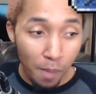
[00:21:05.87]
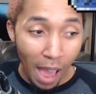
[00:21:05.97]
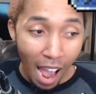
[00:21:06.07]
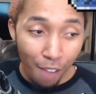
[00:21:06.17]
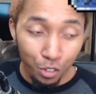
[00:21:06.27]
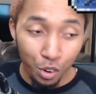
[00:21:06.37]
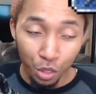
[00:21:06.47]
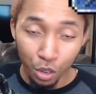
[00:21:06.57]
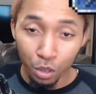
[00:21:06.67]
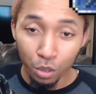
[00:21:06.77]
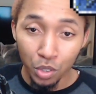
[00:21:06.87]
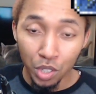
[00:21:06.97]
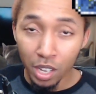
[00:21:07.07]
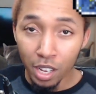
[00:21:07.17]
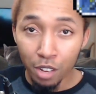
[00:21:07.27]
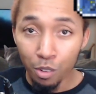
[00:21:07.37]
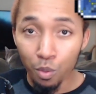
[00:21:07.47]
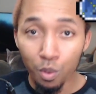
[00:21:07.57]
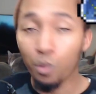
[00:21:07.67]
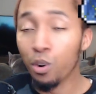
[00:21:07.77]
After those,
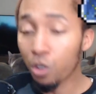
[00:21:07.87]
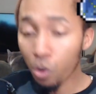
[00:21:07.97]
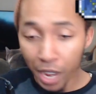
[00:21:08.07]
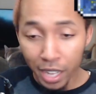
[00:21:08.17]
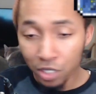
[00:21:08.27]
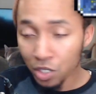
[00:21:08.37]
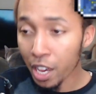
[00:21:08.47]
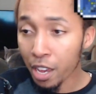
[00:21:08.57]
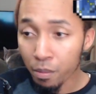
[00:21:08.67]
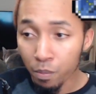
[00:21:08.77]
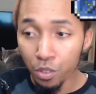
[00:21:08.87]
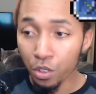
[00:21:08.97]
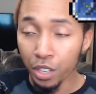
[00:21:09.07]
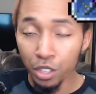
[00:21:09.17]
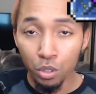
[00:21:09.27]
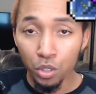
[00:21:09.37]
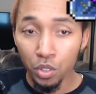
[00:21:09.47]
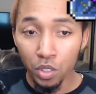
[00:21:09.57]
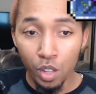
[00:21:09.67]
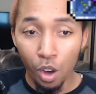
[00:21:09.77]
we'll go ahead and say you can
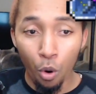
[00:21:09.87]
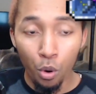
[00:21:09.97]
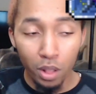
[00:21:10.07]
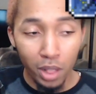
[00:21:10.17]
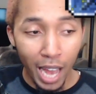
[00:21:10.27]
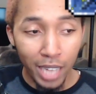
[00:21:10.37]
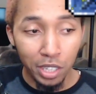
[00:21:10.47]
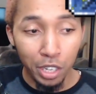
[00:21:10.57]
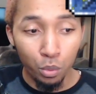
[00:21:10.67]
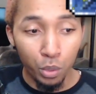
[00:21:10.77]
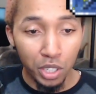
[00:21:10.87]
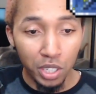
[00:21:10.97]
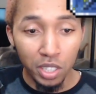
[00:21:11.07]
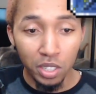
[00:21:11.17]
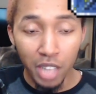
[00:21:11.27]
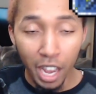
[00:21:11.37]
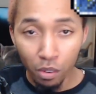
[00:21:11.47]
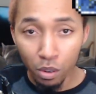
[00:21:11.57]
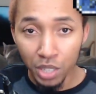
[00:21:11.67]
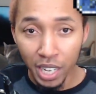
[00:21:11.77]
use Old Classic, which is
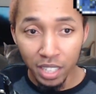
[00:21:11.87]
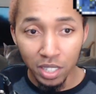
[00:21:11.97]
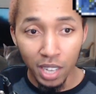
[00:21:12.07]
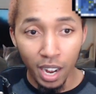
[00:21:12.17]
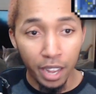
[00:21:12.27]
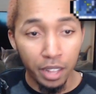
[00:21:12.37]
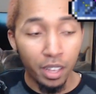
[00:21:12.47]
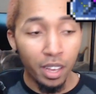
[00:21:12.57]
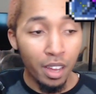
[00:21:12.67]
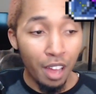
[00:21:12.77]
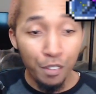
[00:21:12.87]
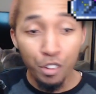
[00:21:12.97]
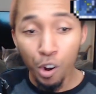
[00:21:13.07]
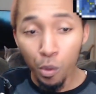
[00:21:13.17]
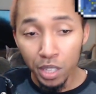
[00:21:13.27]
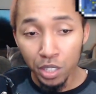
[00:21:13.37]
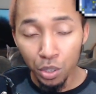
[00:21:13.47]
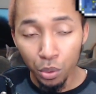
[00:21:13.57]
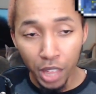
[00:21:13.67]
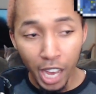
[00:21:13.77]
Necro Dead Inside. If you don't want to
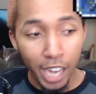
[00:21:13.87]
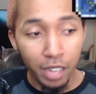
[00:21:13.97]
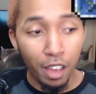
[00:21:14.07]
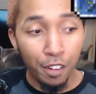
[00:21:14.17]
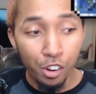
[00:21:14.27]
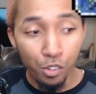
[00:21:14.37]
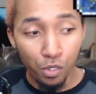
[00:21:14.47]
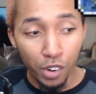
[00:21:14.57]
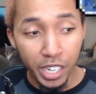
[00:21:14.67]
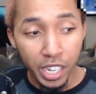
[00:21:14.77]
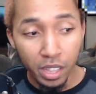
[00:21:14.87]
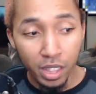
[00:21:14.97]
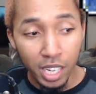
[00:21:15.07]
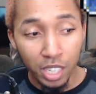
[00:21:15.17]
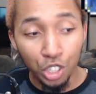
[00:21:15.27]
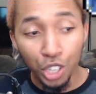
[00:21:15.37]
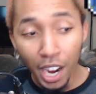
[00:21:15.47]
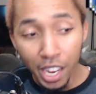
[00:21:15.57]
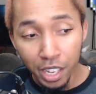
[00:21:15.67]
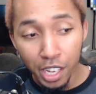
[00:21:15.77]
do that and you're running the
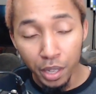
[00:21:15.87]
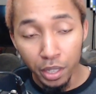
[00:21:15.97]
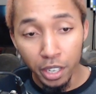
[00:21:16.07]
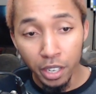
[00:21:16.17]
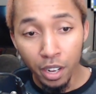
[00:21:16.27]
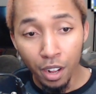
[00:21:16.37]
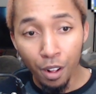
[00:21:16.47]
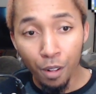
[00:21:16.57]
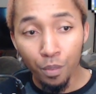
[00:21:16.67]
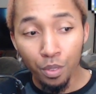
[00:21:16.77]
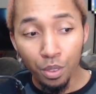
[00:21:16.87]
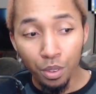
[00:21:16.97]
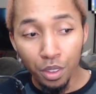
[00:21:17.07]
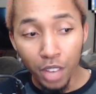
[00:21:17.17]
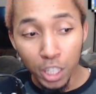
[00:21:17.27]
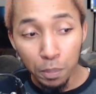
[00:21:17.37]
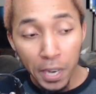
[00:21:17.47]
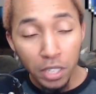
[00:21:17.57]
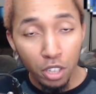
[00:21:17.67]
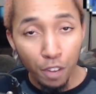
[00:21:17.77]
Giant Killer,
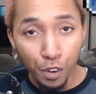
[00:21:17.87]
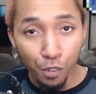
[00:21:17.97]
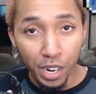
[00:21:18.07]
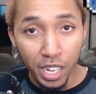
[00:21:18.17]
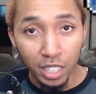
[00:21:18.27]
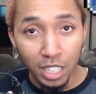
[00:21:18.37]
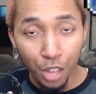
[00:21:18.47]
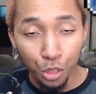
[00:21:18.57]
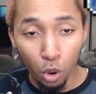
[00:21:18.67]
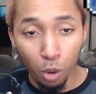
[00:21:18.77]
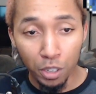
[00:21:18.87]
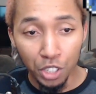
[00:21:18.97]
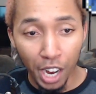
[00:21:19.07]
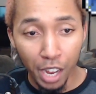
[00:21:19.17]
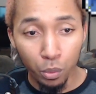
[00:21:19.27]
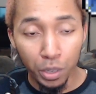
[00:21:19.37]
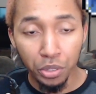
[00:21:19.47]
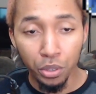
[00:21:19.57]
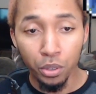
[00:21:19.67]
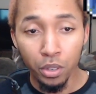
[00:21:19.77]
especially if you're running Death Orb or Giant
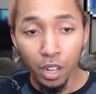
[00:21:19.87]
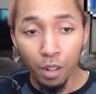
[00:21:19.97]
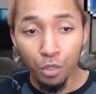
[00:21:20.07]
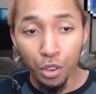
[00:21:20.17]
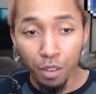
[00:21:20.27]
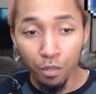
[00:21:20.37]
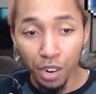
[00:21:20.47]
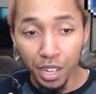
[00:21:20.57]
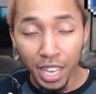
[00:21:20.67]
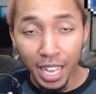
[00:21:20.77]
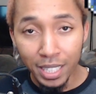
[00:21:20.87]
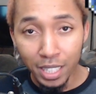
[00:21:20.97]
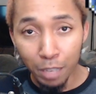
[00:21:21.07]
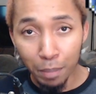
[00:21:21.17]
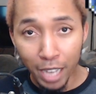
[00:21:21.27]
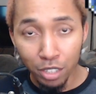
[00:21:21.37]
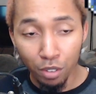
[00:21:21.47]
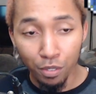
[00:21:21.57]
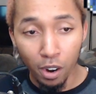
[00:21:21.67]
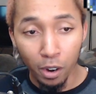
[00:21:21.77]
Whistle, you can run Instinct Master
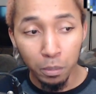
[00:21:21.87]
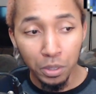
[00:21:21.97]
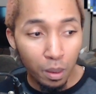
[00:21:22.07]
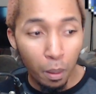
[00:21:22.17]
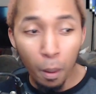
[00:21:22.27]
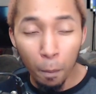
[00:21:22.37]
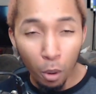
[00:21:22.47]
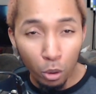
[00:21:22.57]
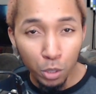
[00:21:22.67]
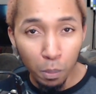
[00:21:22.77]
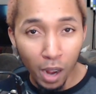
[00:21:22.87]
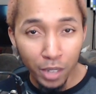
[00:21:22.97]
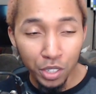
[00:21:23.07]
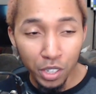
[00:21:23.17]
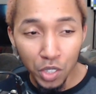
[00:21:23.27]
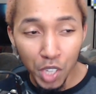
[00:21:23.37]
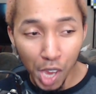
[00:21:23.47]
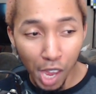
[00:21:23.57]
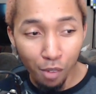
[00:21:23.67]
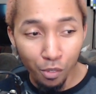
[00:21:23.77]
of Arms. Most monsters
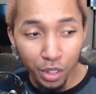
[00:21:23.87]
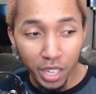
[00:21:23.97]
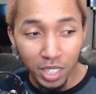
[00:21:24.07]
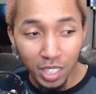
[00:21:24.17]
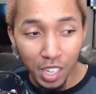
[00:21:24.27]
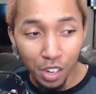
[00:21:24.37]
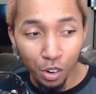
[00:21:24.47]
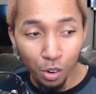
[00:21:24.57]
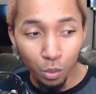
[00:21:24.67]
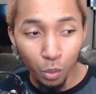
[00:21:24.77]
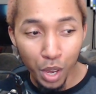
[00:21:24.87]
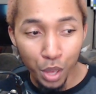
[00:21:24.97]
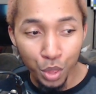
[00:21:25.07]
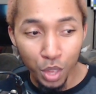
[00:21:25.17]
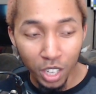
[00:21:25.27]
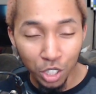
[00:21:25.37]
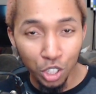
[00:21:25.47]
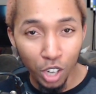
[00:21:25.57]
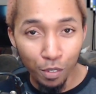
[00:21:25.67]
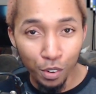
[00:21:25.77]
can't really deal with a
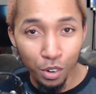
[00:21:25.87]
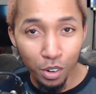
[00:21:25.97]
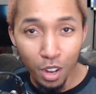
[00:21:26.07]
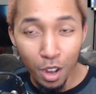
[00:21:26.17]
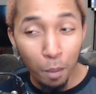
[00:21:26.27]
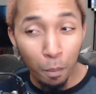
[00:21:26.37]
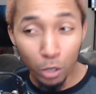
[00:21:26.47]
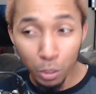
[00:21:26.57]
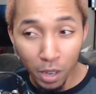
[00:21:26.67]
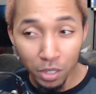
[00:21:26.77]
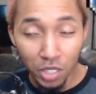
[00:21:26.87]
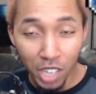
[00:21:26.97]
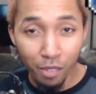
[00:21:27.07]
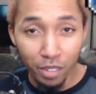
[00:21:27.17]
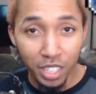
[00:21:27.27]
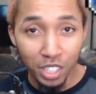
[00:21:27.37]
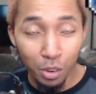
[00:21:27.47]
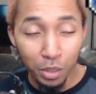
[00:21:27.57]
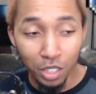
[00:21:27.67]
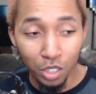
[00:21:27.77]
Shovel. Most monsters can't really
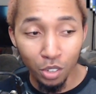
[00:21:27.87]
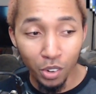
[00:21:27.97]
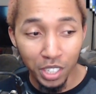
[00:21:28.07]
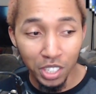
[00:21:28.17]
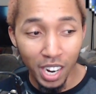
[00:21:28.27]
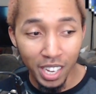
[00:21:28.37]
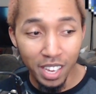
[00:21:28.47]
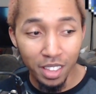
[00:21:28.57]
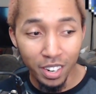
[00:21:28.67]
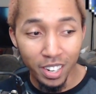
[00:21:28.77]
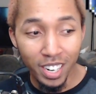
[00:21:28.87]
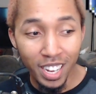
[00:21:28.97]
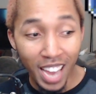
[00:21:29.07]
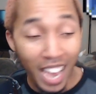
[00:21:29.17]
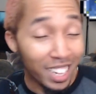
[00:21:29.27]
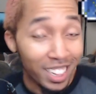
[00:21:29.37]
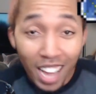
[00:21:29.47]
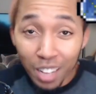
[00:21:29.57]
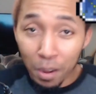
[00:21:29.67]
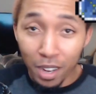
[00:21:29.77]
deal with a Telluric Shock either. And a
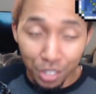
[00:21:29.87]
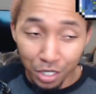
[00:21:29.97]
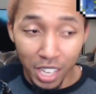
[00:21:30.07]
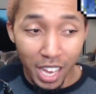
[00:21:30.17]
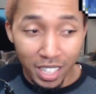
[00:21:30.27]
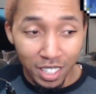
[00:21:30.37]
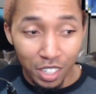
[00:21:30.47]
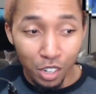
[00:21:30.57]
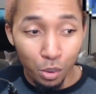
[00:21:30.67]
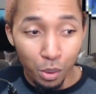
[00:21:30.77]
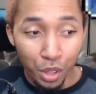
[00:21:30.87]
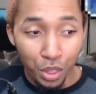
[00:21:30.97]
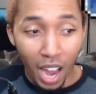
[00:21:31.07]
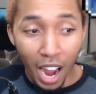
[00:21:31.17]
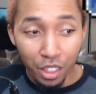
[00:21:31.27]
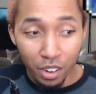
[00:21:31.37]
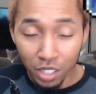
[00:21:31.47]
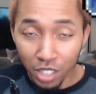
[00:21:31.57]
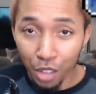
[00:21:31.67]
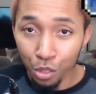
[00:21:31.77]
lot of monsters can't deal with either a
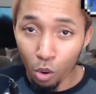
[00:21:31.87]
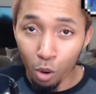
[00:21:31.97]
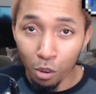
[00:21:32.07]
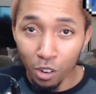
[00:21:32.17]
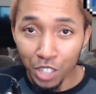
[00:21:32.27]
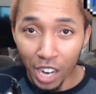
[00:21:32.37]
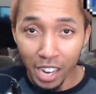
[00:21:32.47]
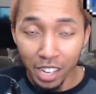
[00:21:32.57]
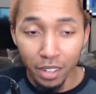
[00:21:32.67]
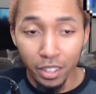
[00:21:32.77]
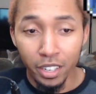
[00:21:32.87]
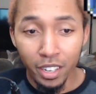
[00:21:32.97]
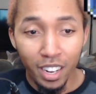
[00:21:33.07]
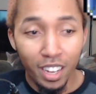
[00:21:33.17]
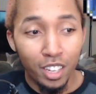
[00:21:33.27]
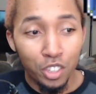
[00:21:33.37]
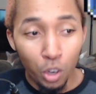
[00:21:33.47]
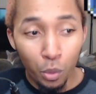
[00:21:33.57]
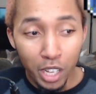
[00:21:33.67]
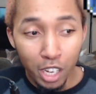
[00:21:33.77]
Death Orb or a Giant Killer.
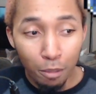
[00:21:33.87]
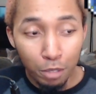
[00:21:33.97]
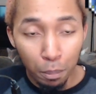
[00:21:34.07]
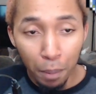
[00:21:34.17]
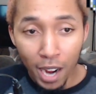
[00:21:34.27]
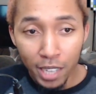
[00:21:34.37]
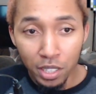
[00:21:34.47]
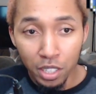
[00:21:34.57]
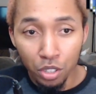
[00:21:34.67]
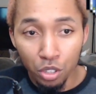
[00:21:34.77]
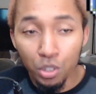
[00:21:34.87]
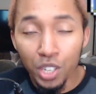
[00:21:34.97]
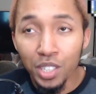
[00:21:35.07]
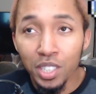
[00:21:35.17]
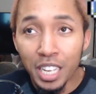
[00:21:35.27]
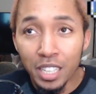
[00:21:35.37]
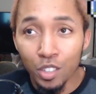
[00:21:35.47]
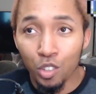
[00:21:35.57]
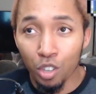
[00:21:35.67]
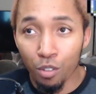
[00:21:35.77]
So when it comes to bosses, you just need
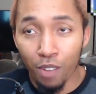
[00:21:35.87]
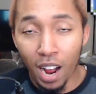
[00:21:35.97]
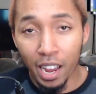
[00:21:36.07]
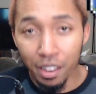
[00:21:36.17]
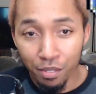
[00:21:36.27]
to survive.